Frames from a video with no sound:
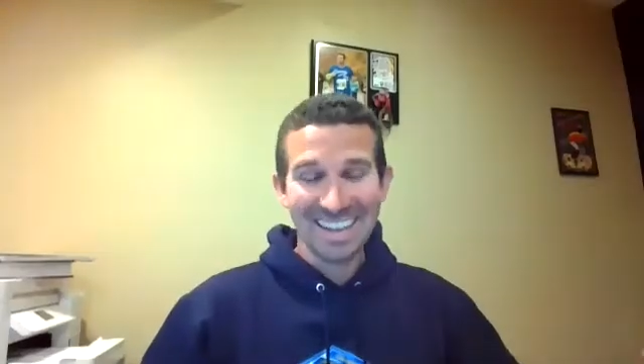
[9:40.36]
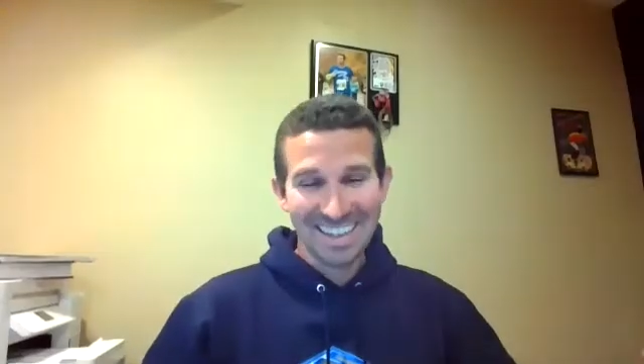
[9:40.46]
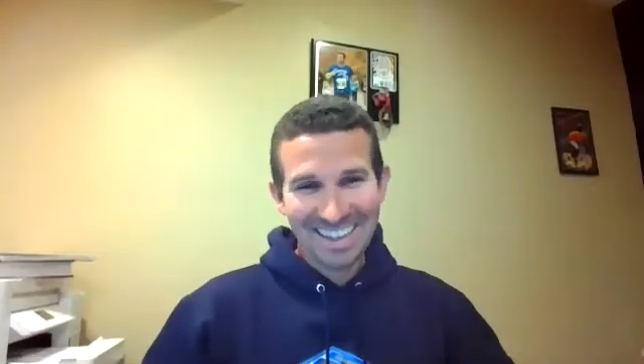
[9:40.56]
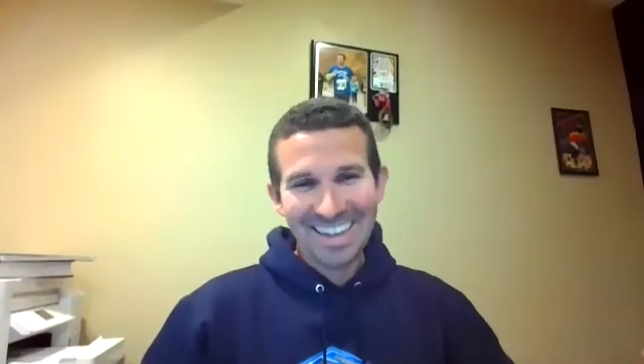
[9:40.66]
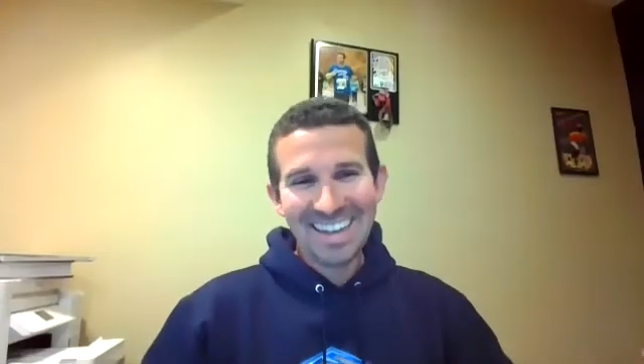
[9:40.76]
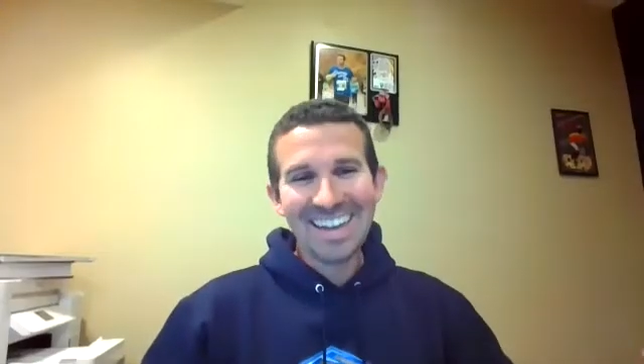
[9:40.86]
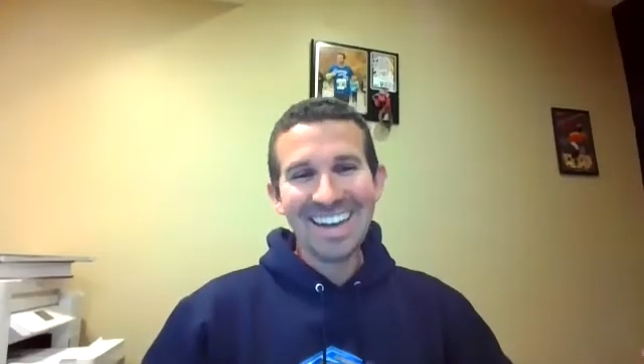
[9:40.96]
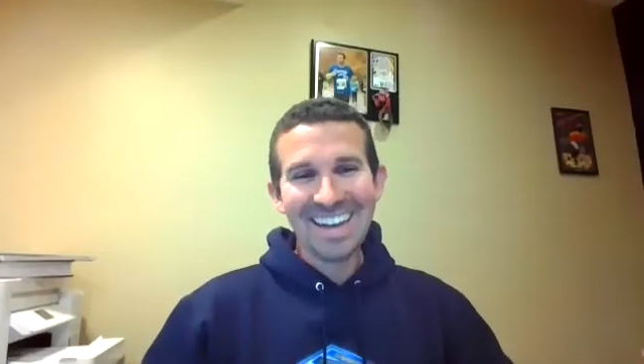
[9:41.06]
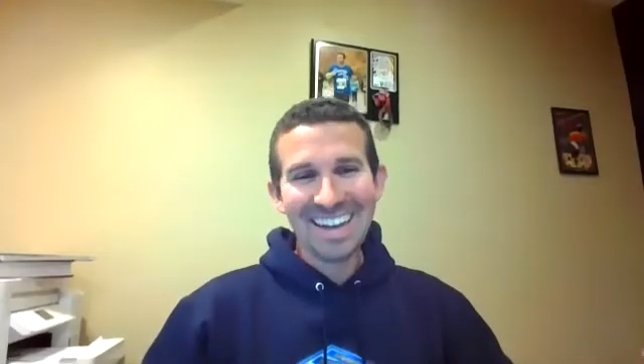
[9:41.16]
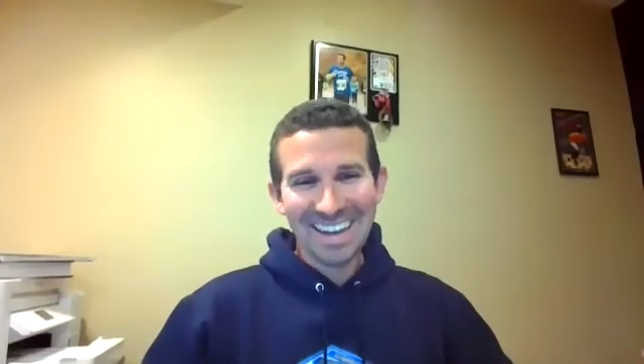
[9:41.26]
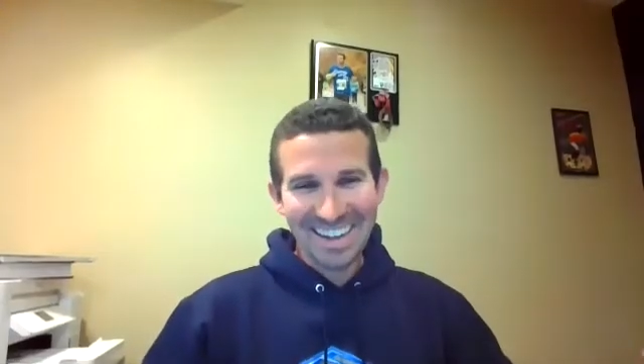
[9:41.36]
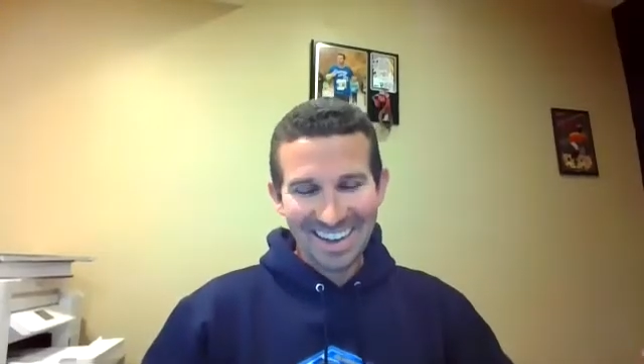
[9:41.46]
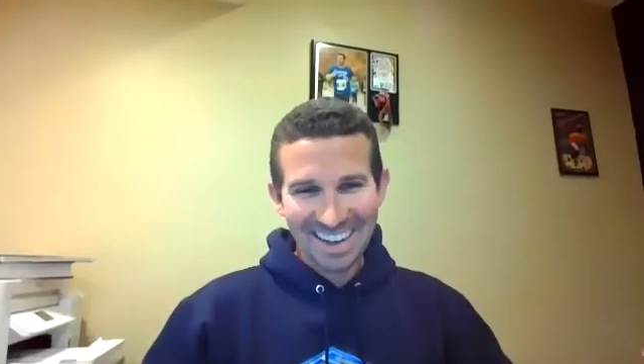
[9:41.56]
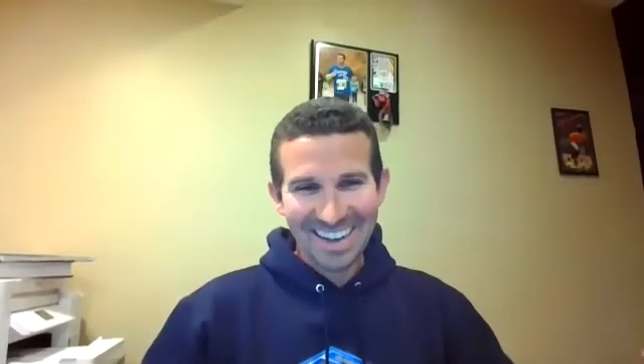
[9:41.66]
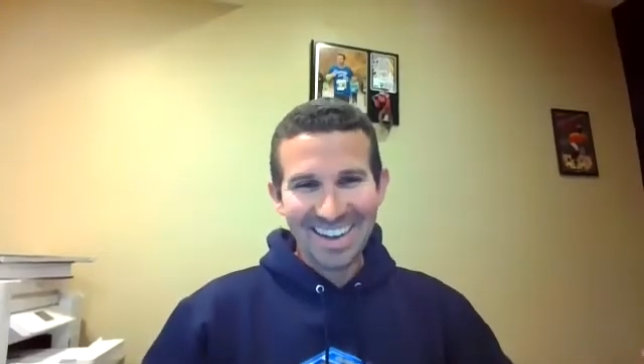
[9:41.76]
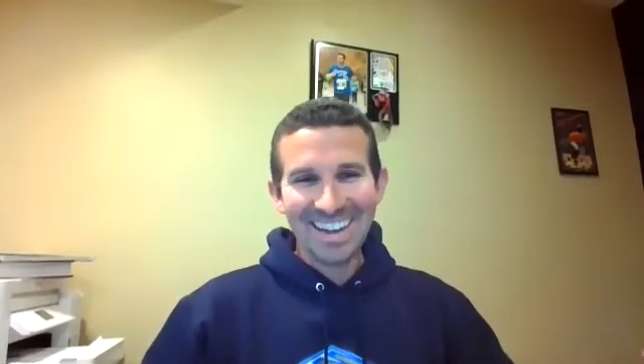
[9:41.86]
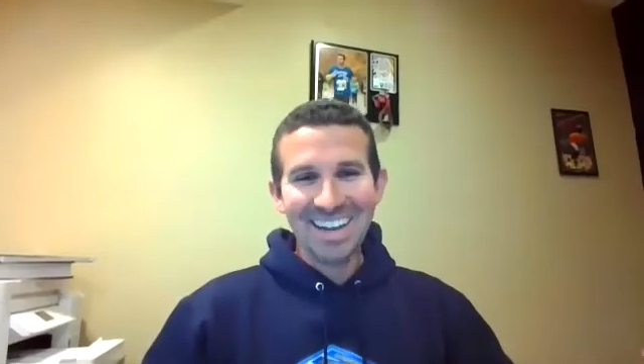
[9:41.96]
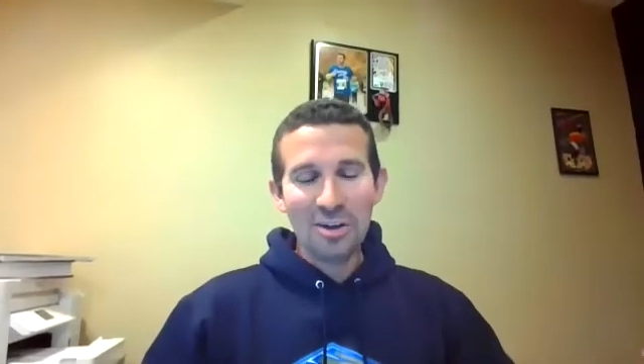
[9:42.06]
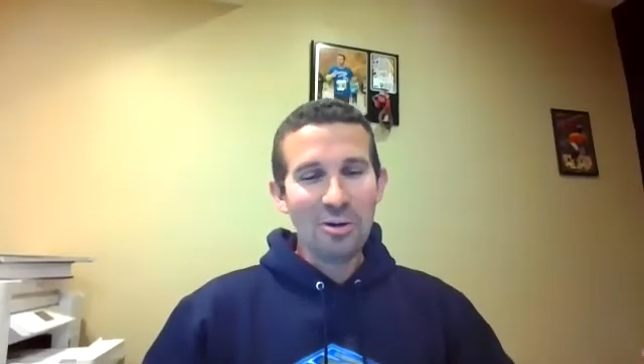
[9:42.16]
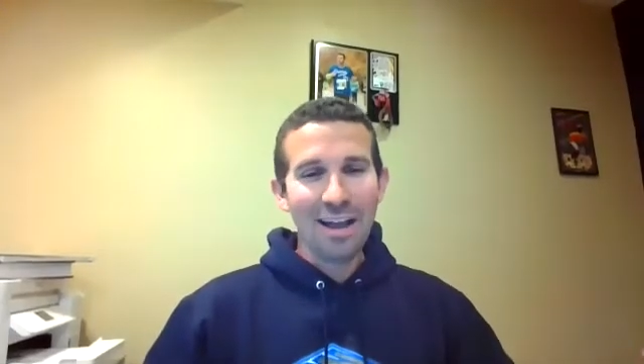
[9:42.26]
really digging into the
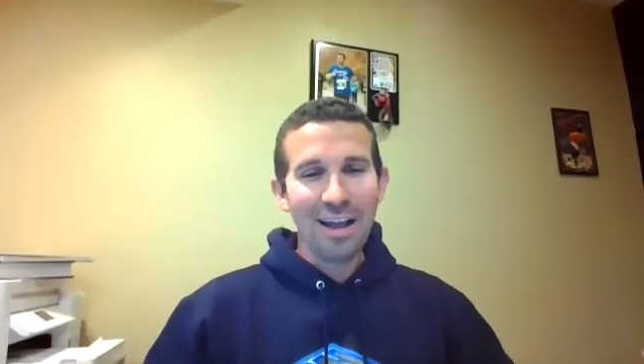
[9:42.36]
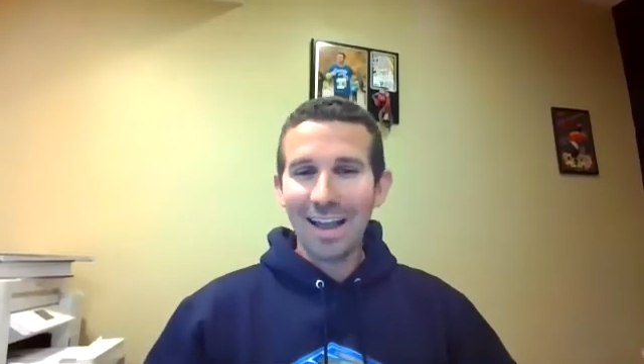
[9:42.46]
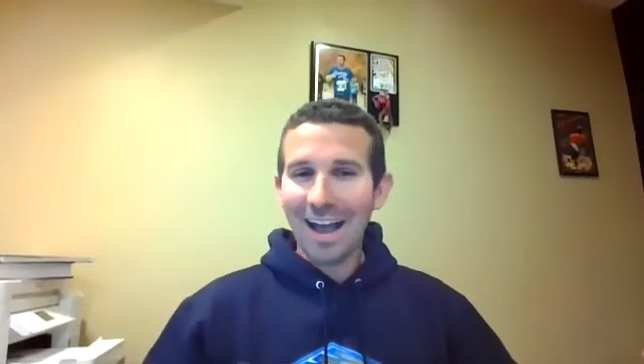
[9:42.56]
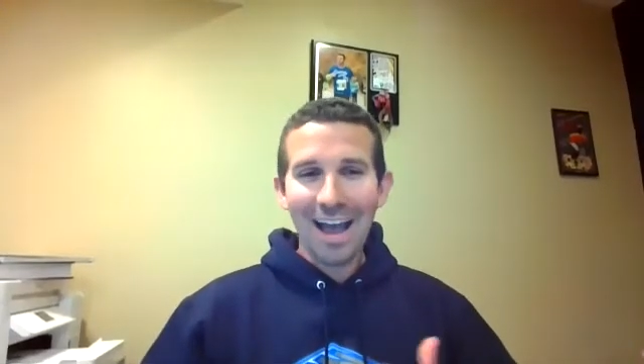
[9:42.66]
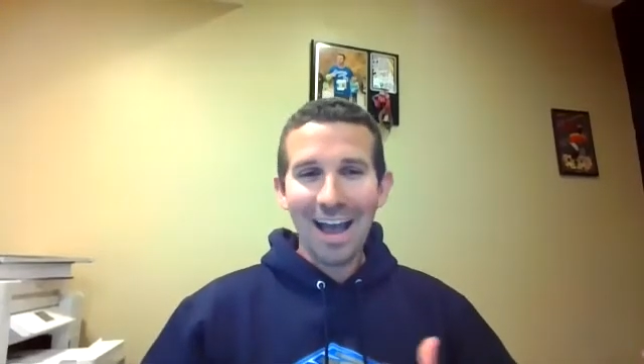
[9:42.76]
rough bits.